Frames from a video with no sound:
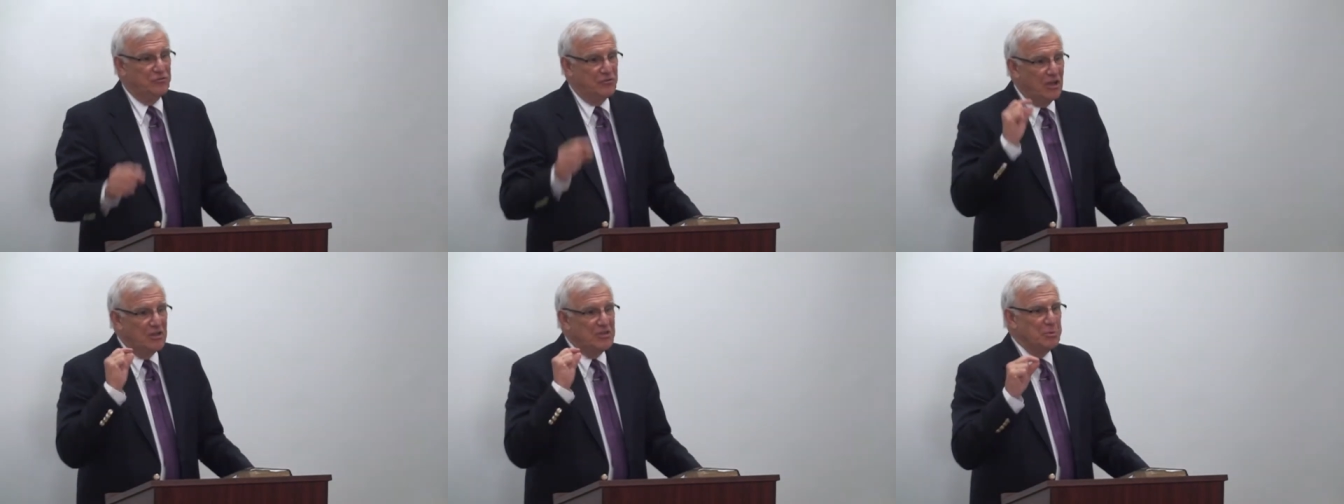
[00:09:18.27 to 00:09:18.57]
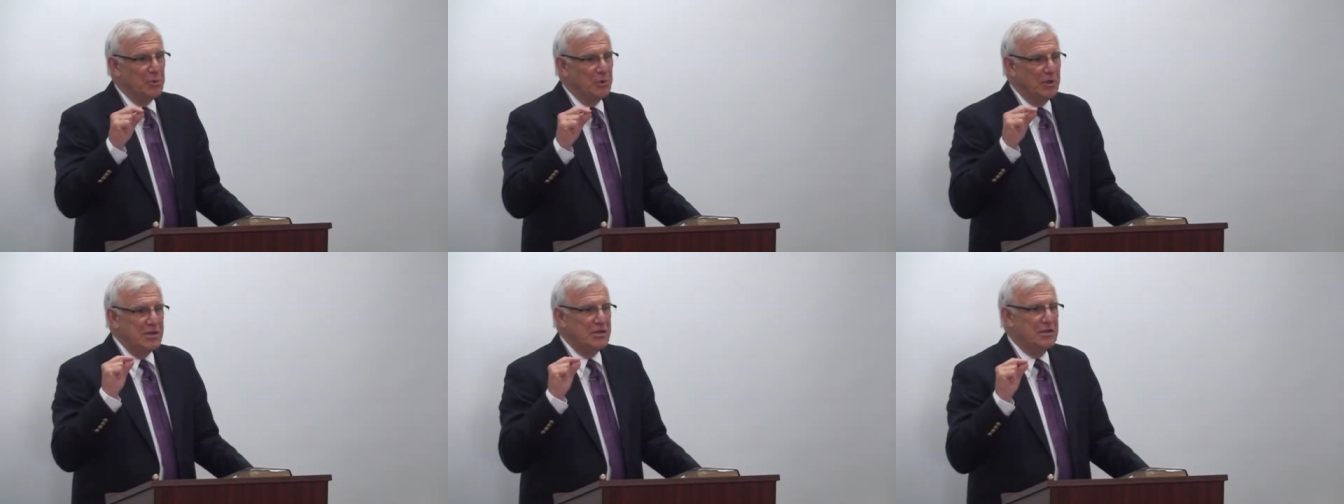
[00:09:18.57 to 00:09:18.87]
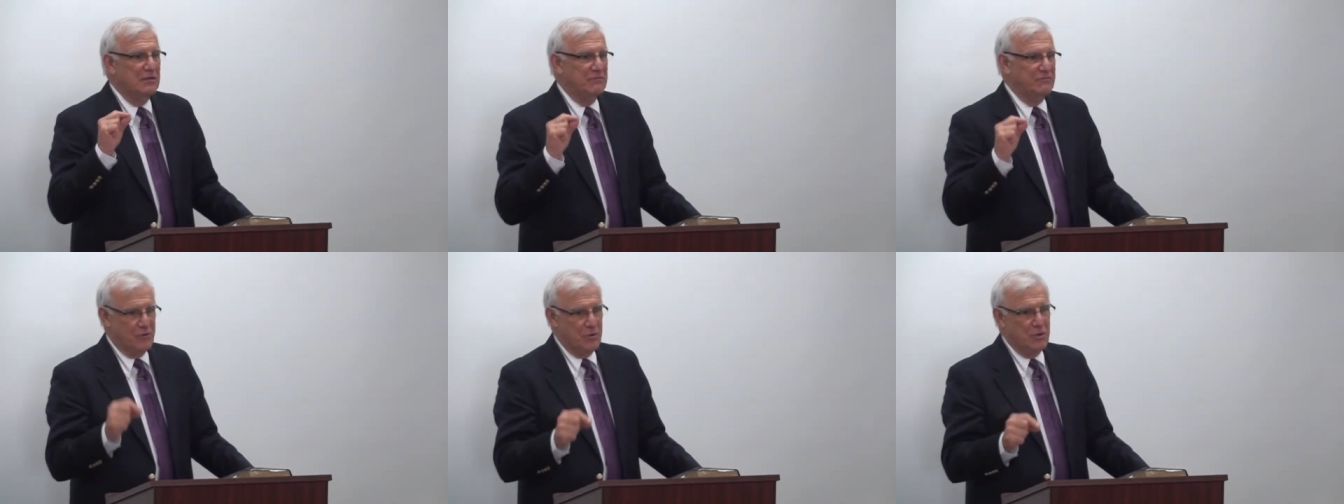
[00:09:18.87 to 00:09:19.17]
genuinely
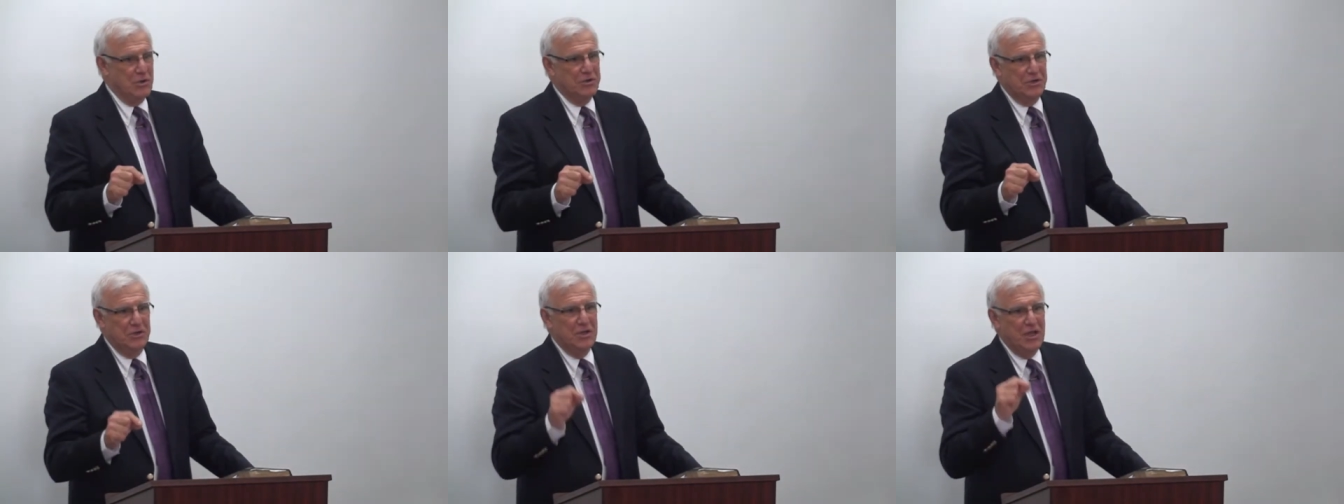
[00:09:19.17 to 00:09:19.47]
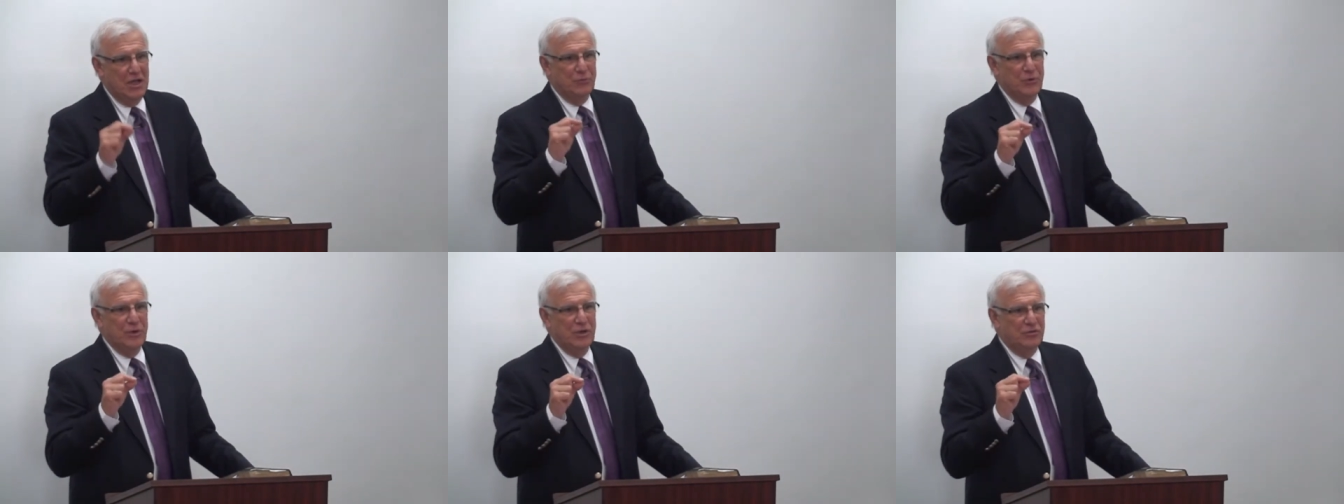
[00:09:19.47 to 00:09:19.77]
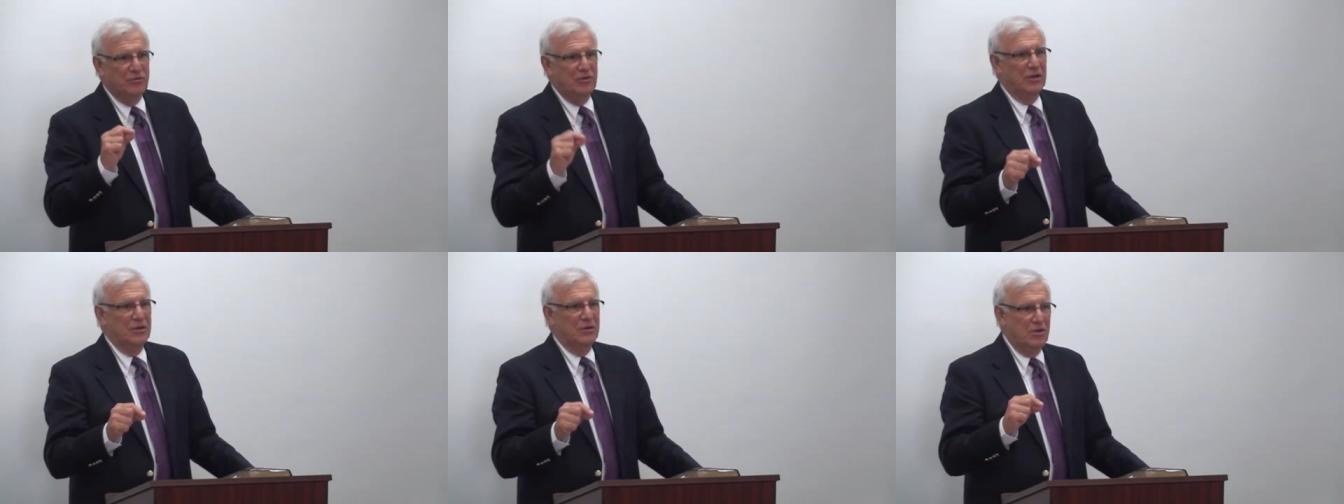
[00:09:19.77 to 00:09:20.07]
converted every
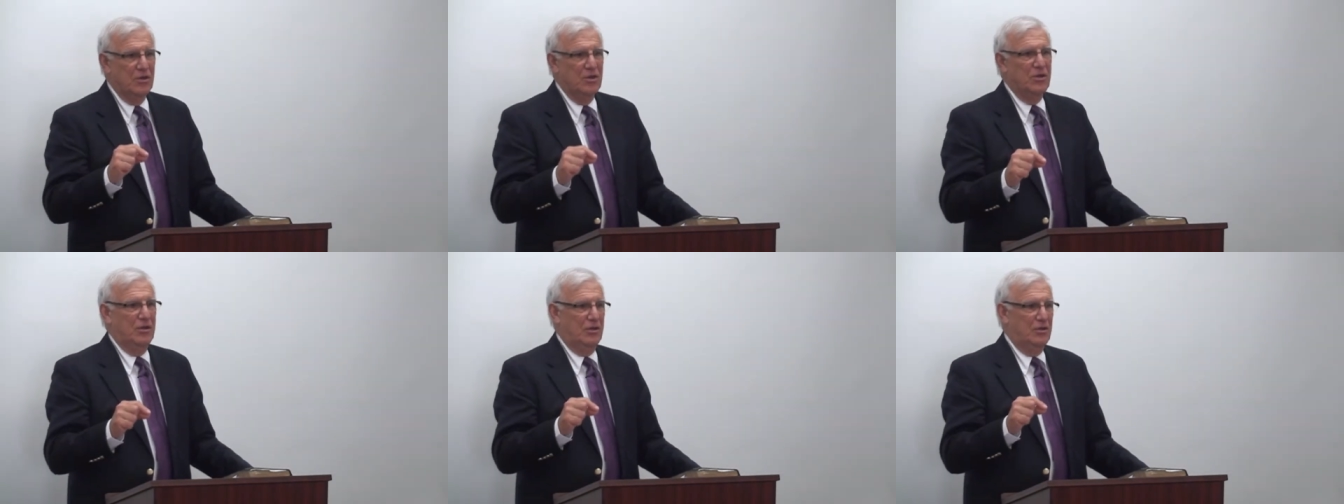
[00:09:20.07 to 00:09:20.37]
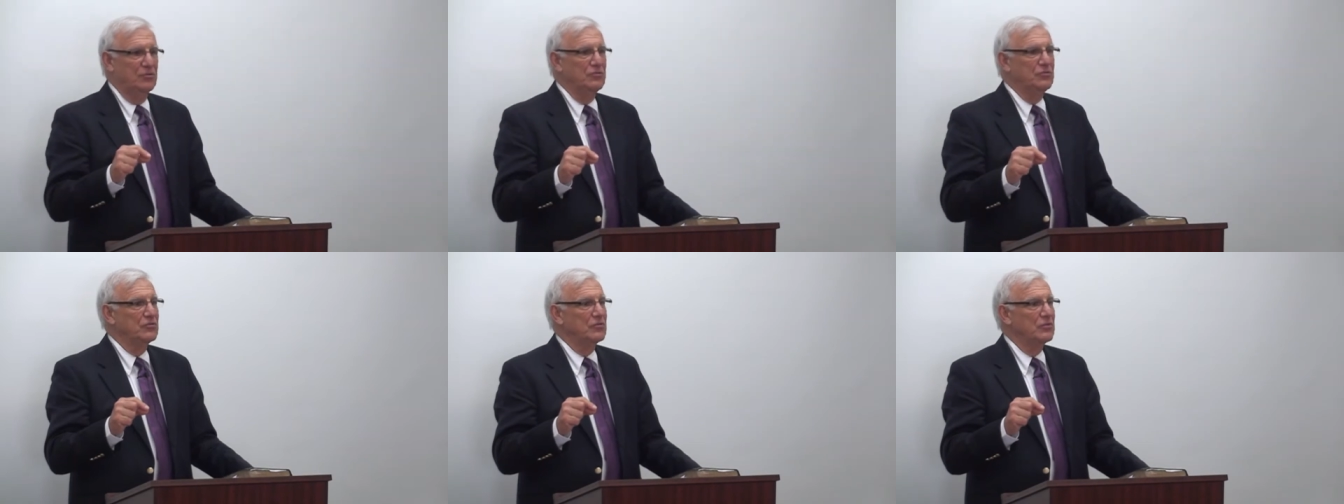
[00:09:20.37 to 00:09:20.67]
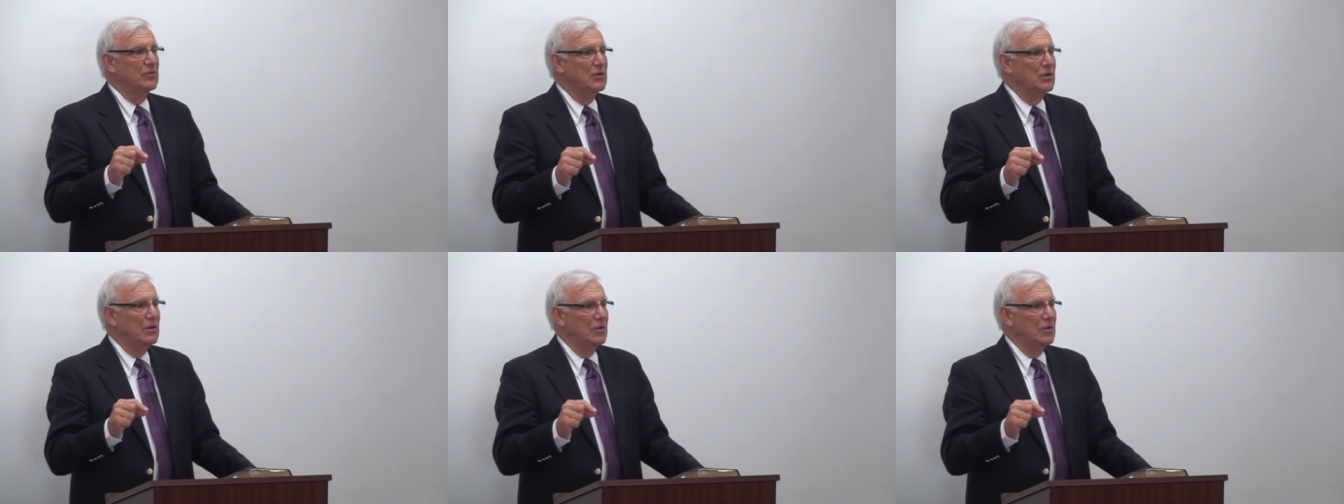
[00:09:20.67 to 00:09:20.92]
10 days,